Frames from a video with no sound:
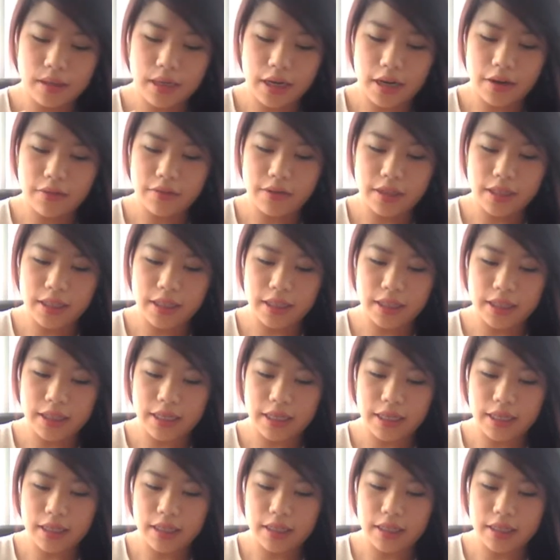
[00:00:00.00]
I really
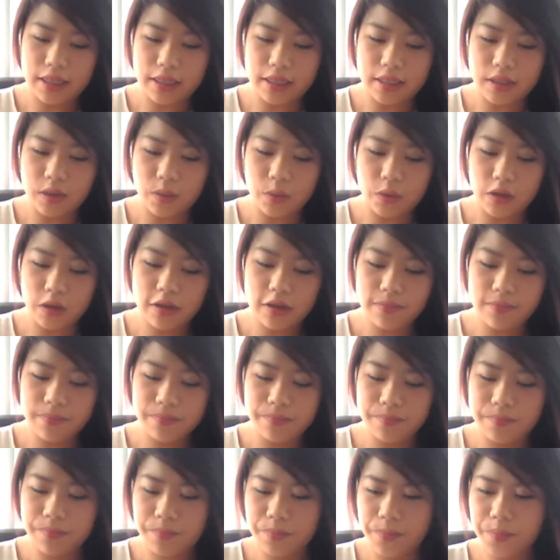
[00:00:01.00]
like this one.
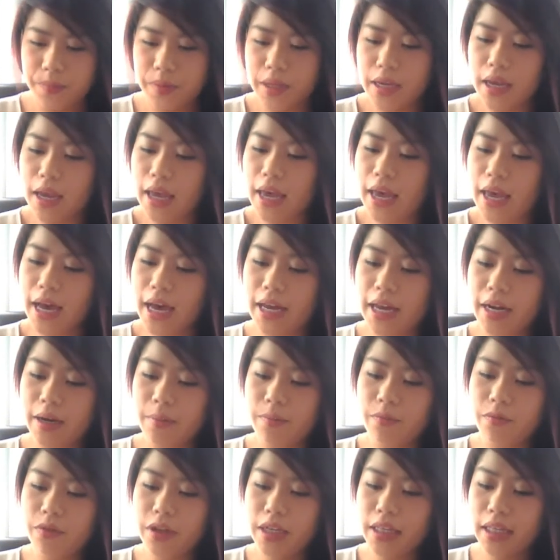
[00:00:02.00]
And
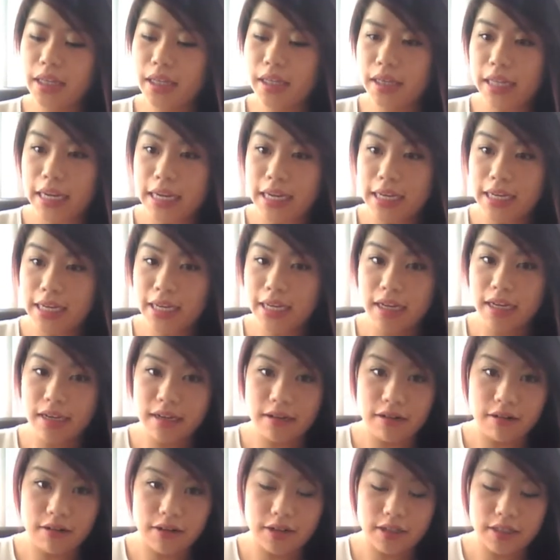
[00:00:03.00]
I'm really liking
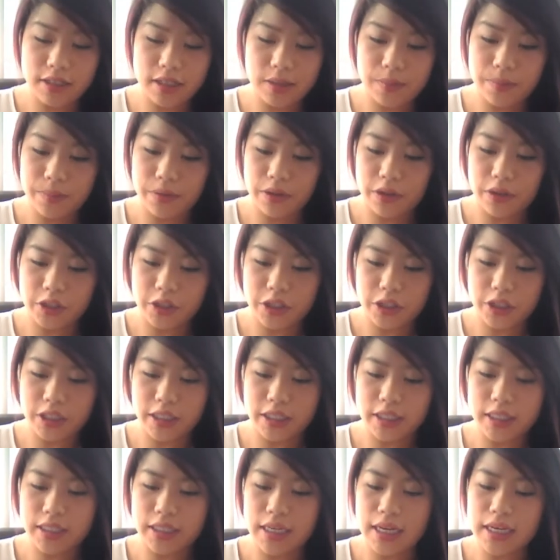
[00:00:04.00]
NARS
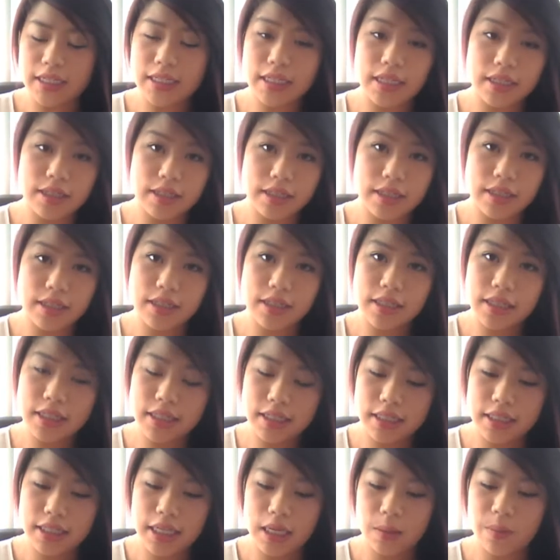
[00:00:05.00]
blushes, as I
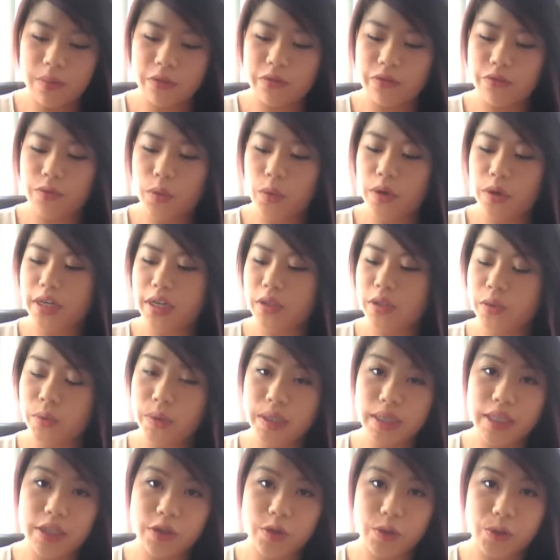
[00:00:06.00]
did say before, it's
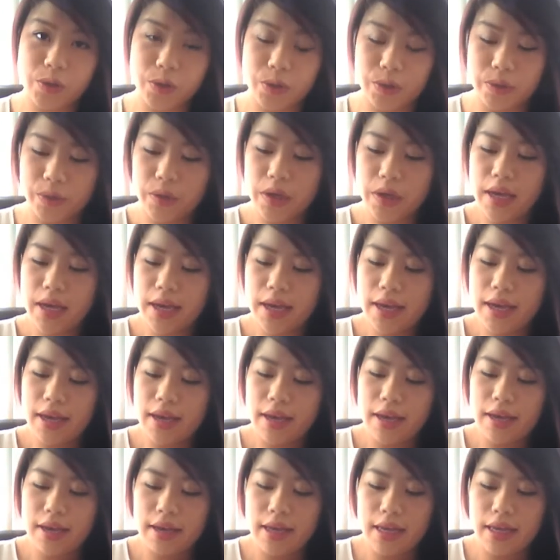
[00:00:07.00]
really true
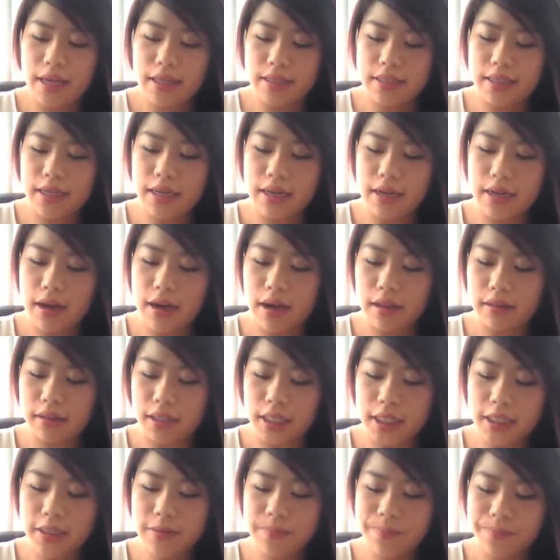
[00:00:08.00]
to
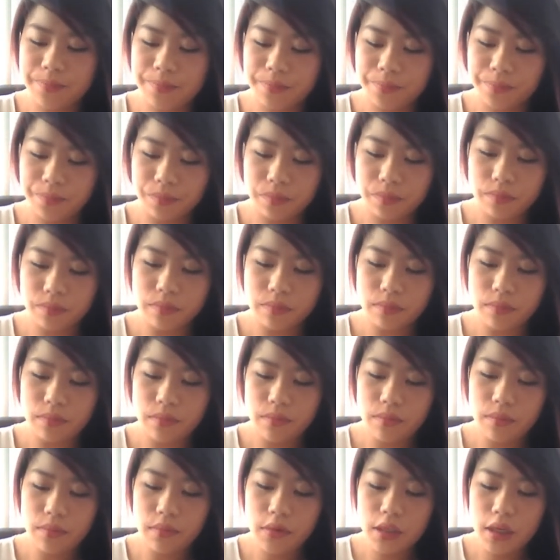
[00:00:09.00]
colour.
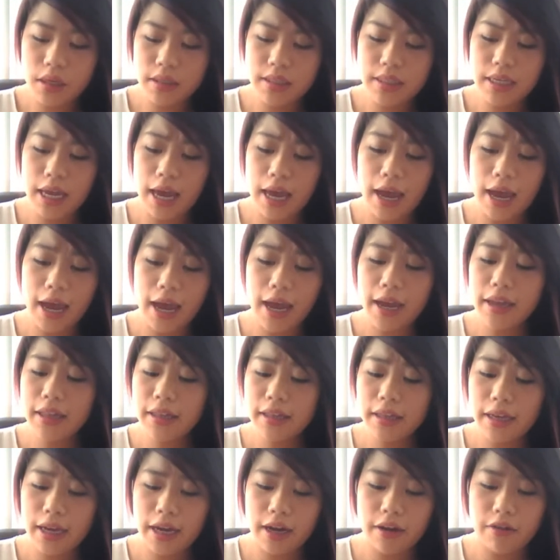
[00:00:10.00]
So I
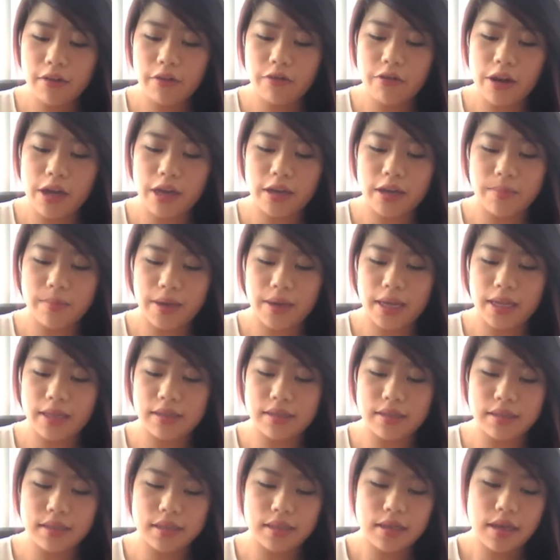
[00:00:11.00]
highly, highly
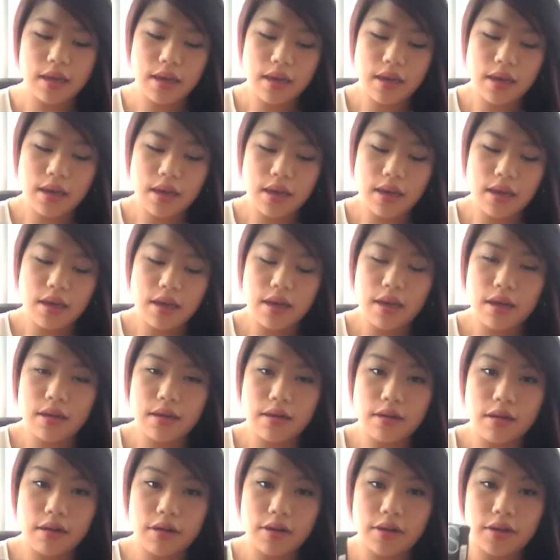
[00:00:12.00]
recommend
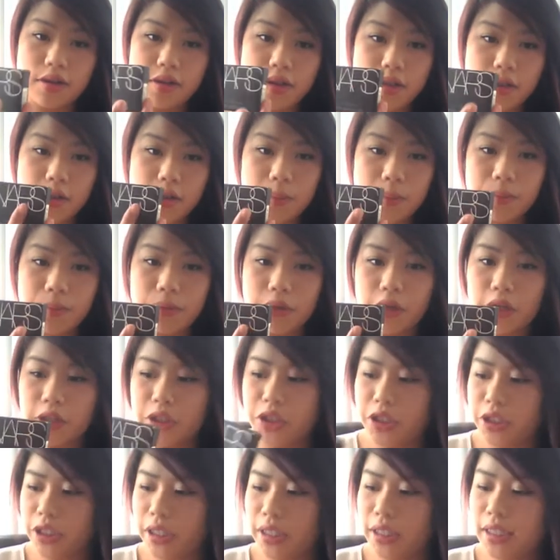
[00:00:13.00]
NARS
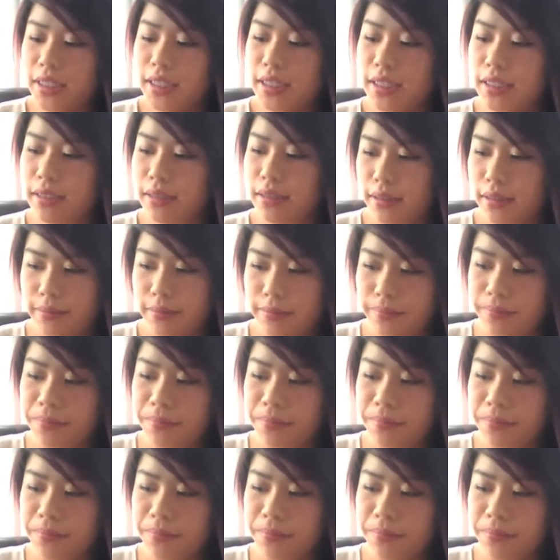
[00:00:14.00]
blushes.